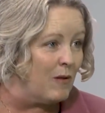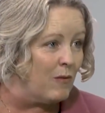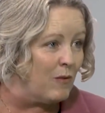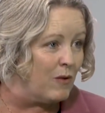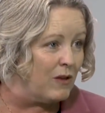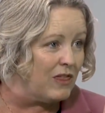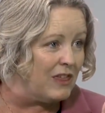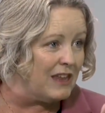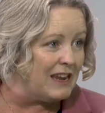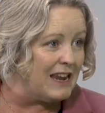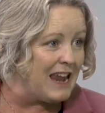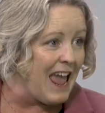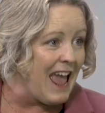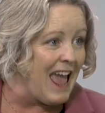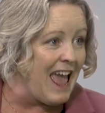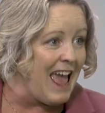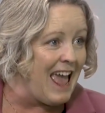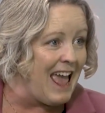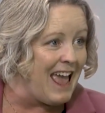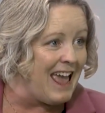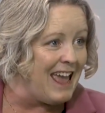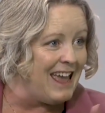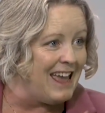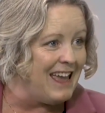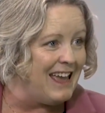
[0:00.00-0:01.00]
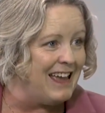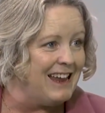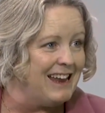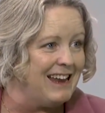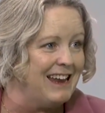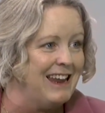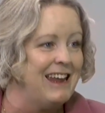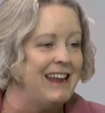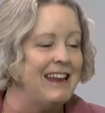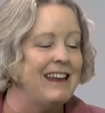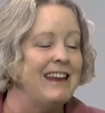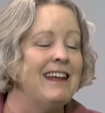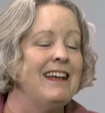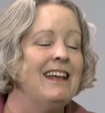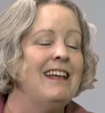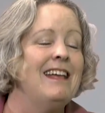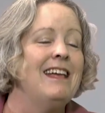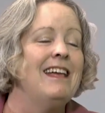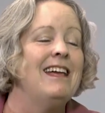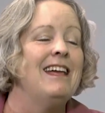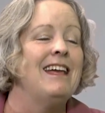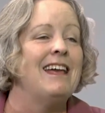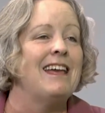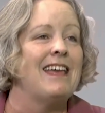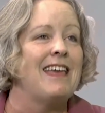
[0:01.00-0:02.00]
with an A in it,
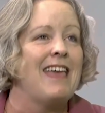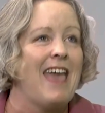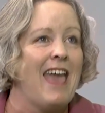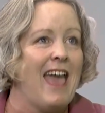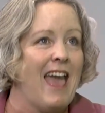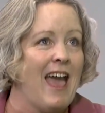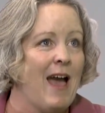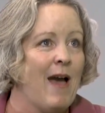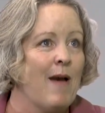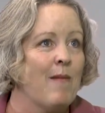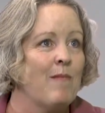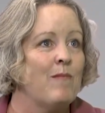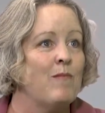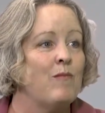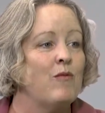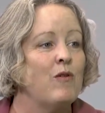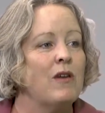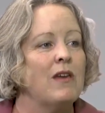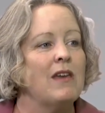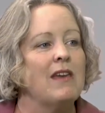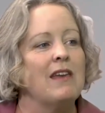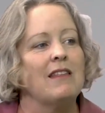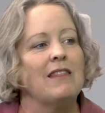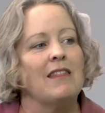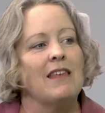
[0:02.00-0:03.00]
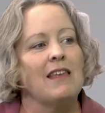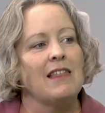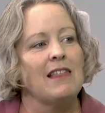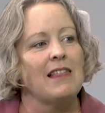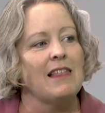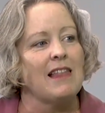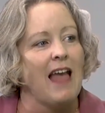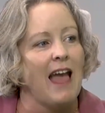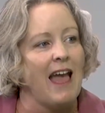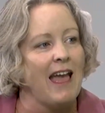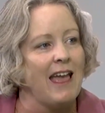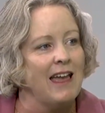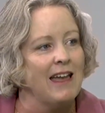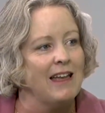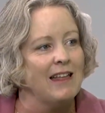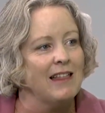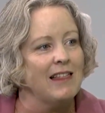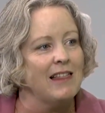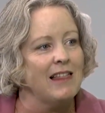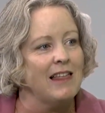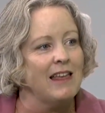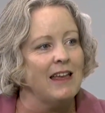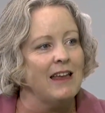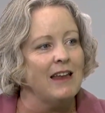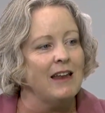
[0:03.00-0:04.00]
camp, bringing the
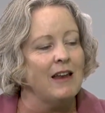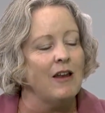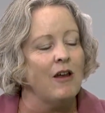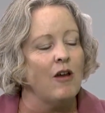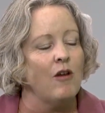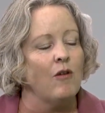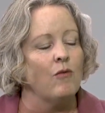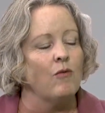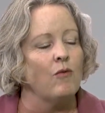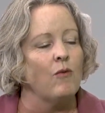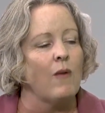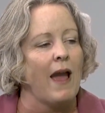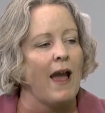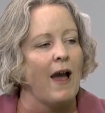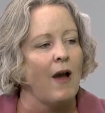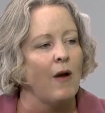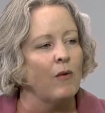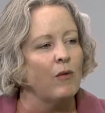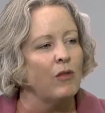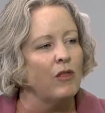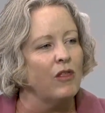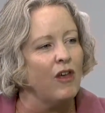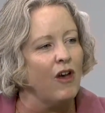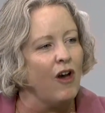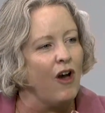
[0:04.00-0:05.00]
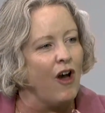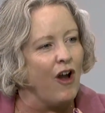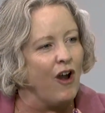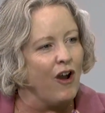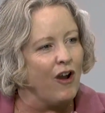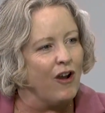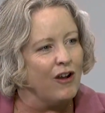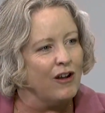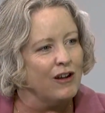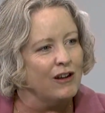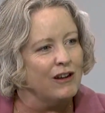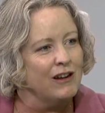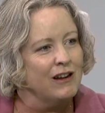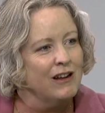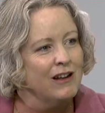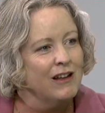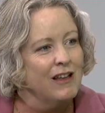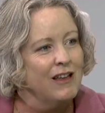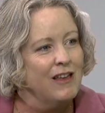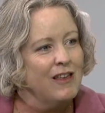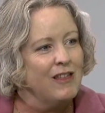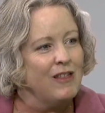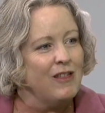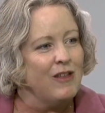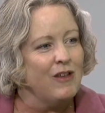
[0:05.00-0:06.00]
science in around the art.
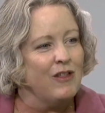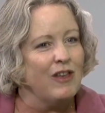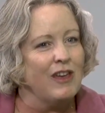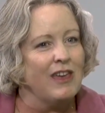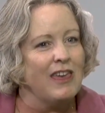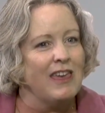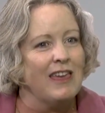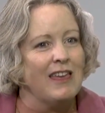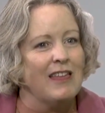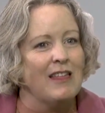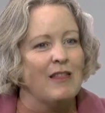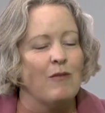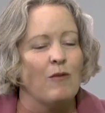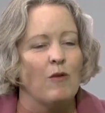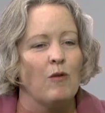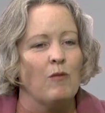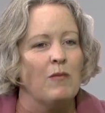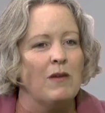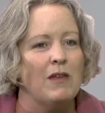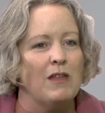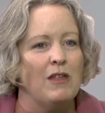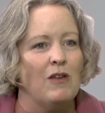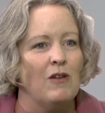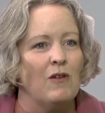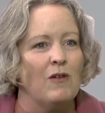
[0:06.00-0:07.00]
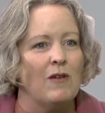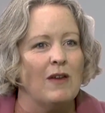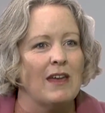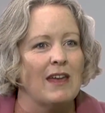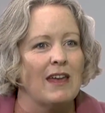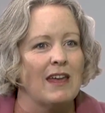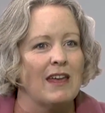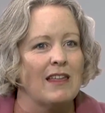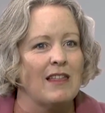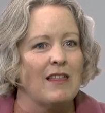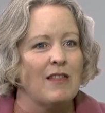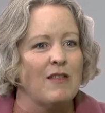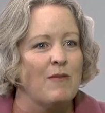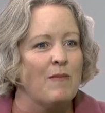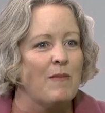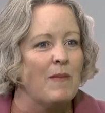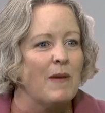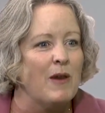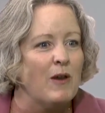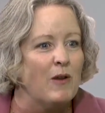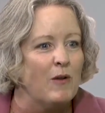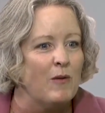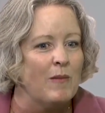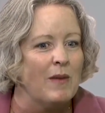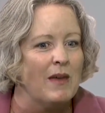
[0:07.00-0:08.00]
So the kids will be doing
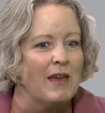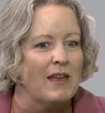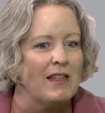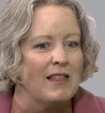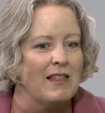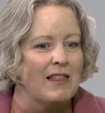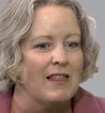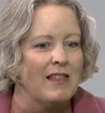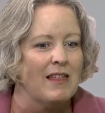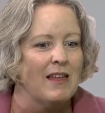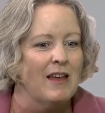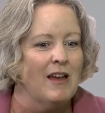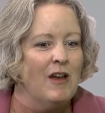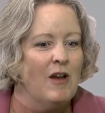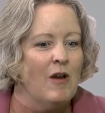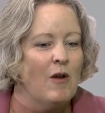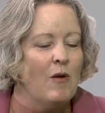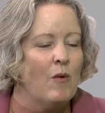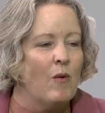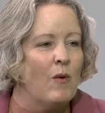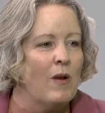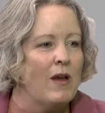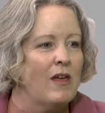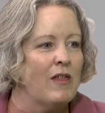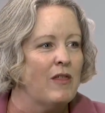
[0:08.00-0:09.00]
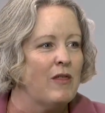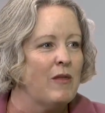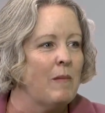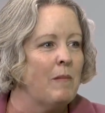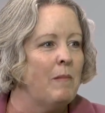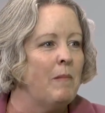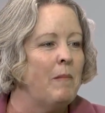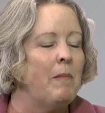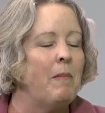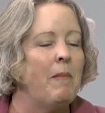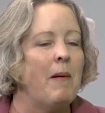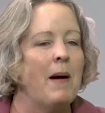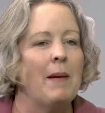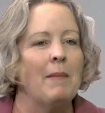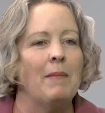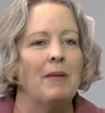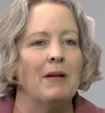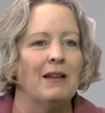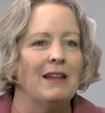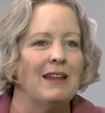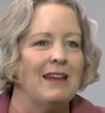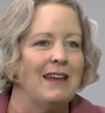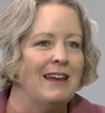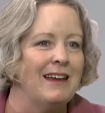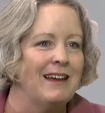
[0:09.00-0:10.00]
experiments with
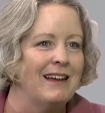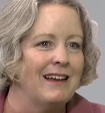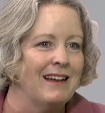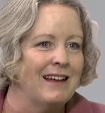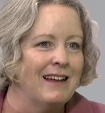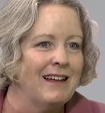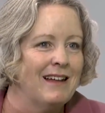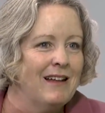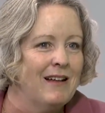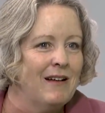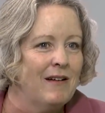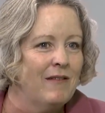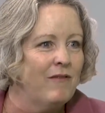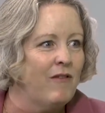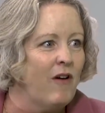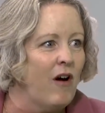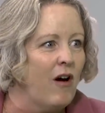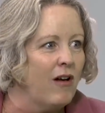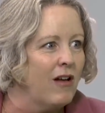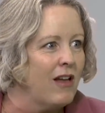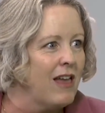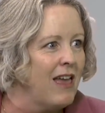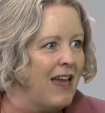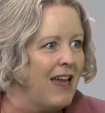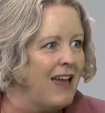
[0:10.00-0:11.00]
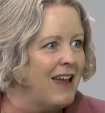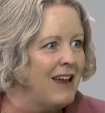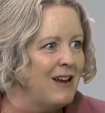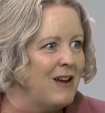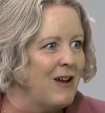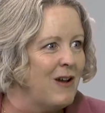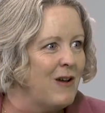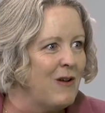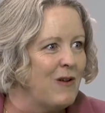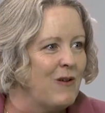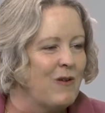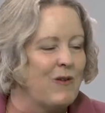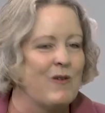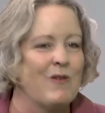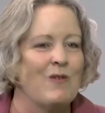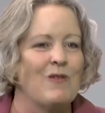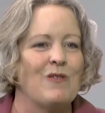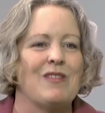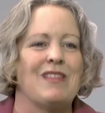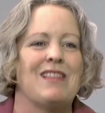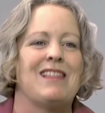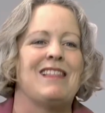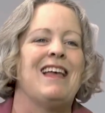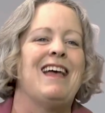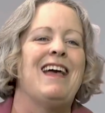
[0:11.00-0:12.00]
bubbling
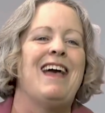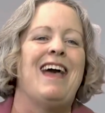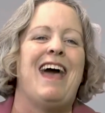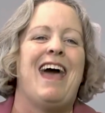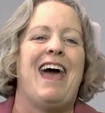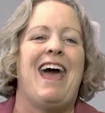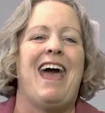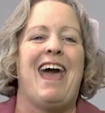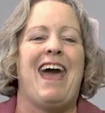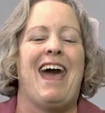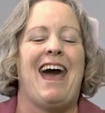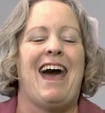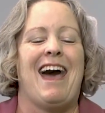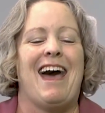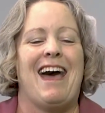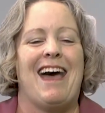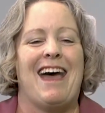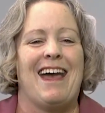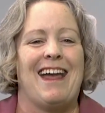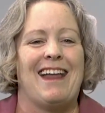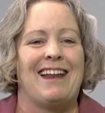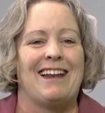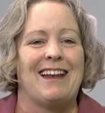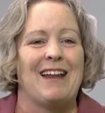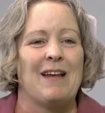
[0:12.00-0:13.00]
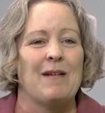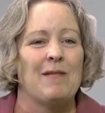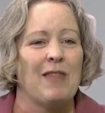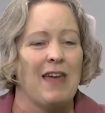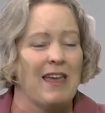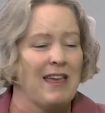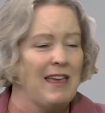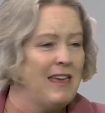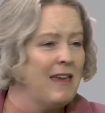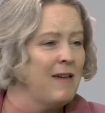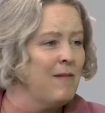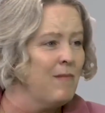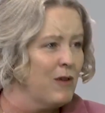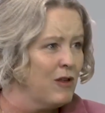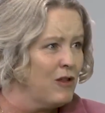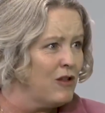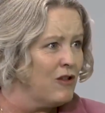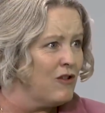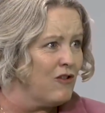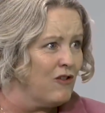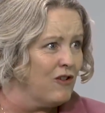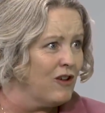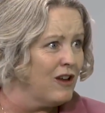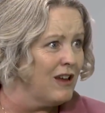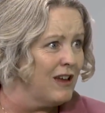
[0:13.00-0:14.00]
volcanoes and like
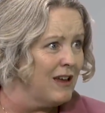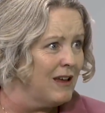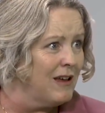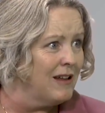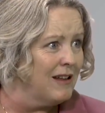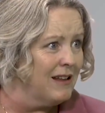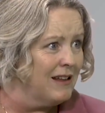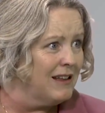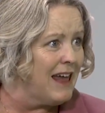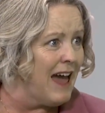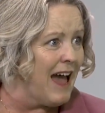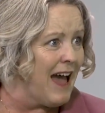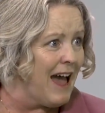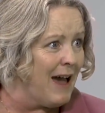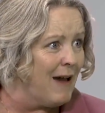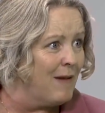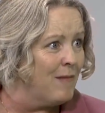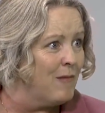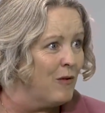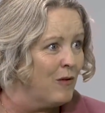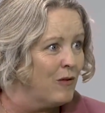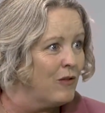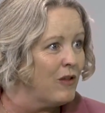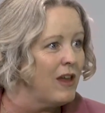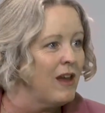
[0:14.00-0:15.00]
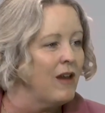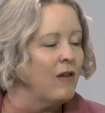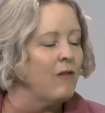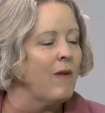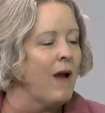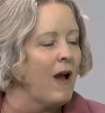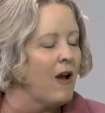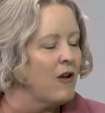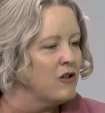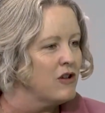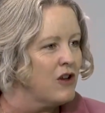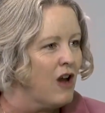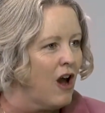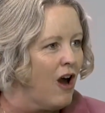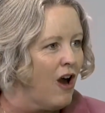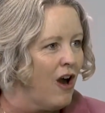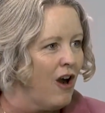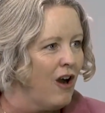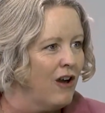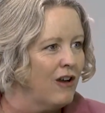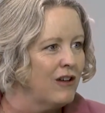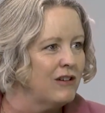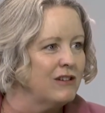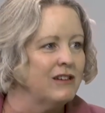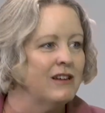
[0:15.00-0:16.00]
chemistry lab only around
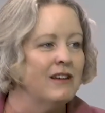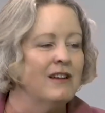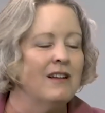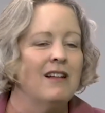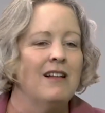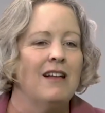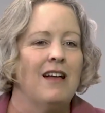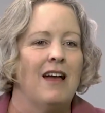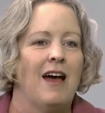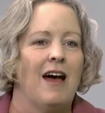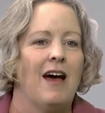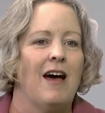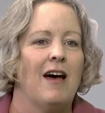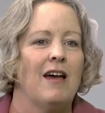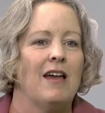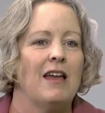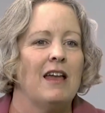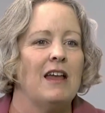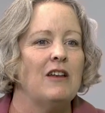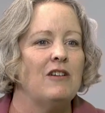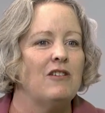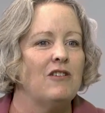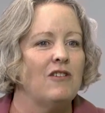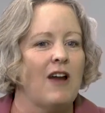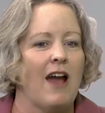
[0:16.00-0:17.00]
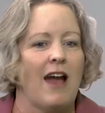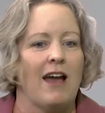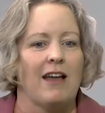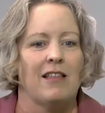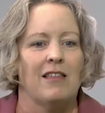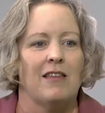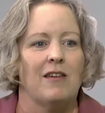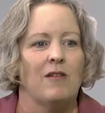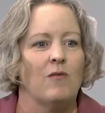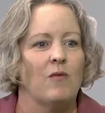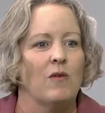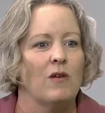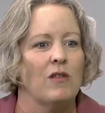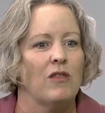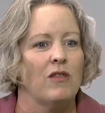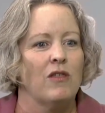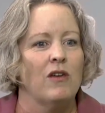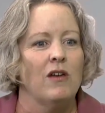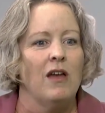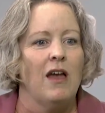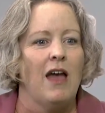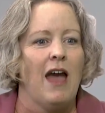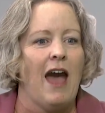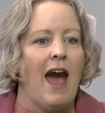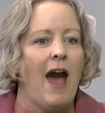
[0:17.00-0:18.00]
art, interacting with
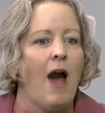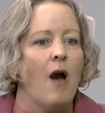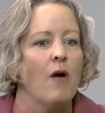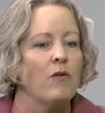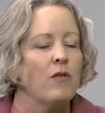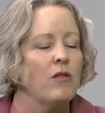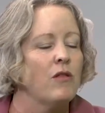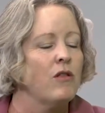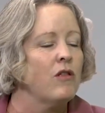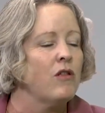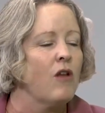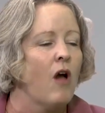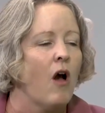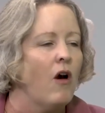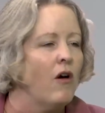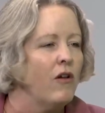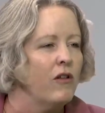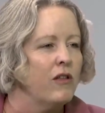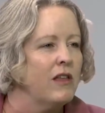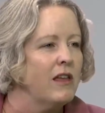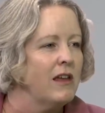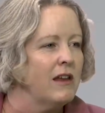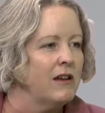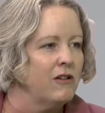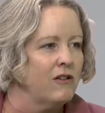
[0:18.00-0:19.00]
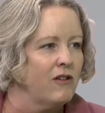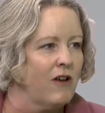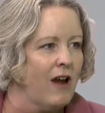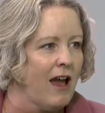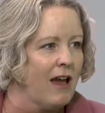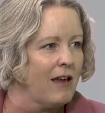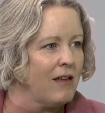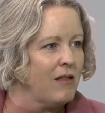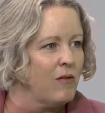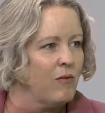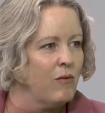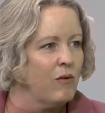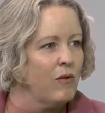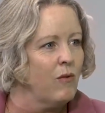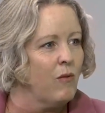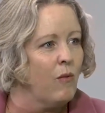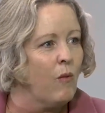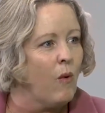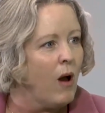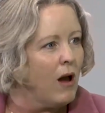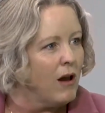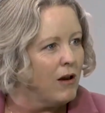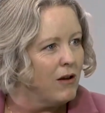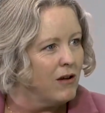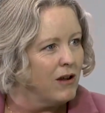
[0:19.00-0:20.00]
how salt interacts with
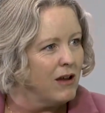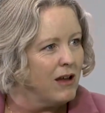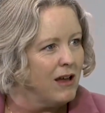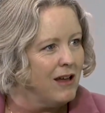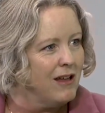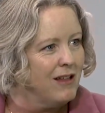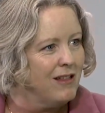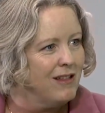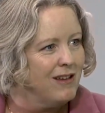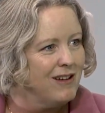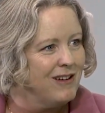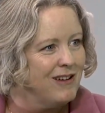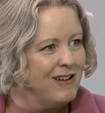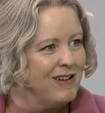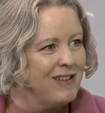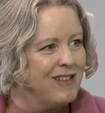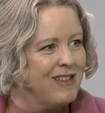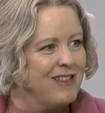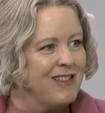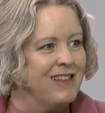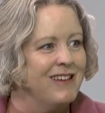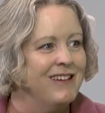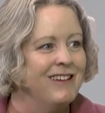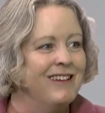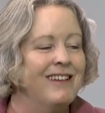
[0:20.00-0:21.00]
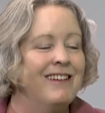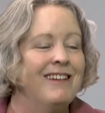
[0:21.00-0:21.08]
watercolors.